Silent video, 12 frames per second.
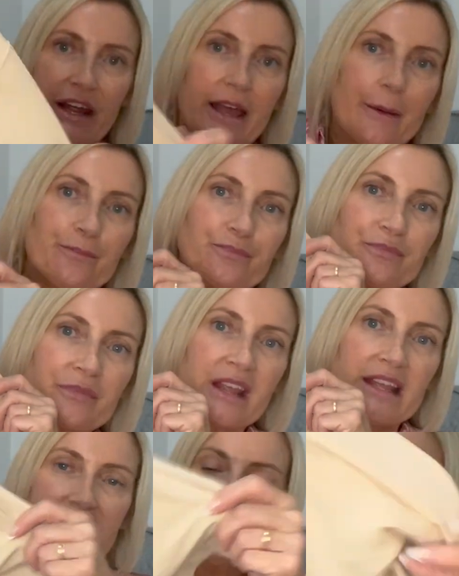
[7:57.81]
it.
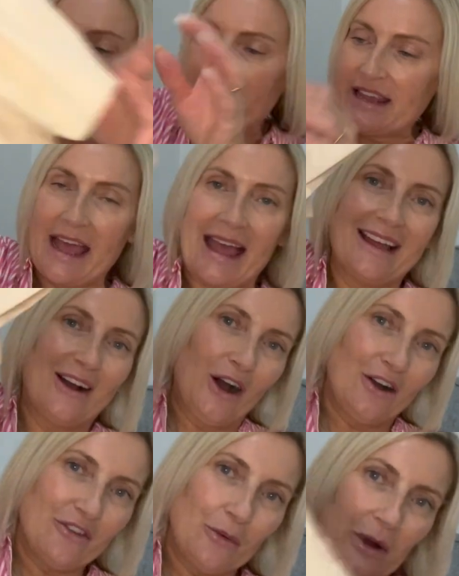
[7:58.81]
So yeah,
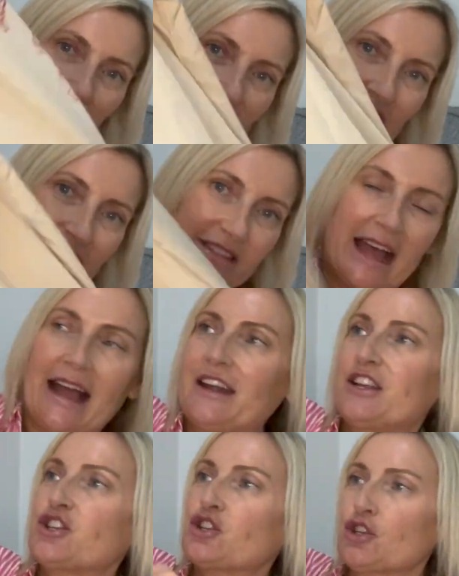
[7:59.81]
Harvey wanted that, and
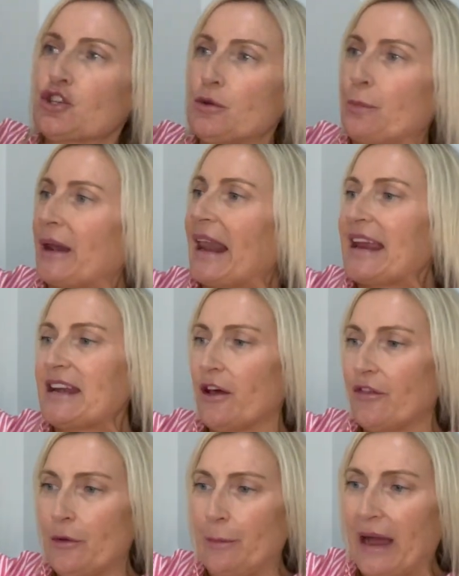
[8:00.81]
it's just plain
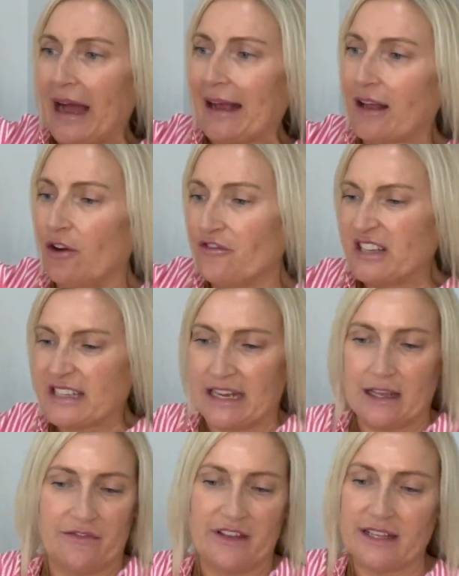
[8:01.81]
on the back.
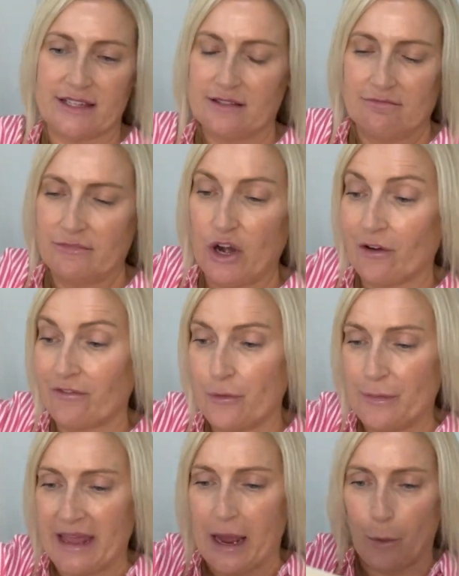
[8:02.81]
Obviously, if it's not for me, I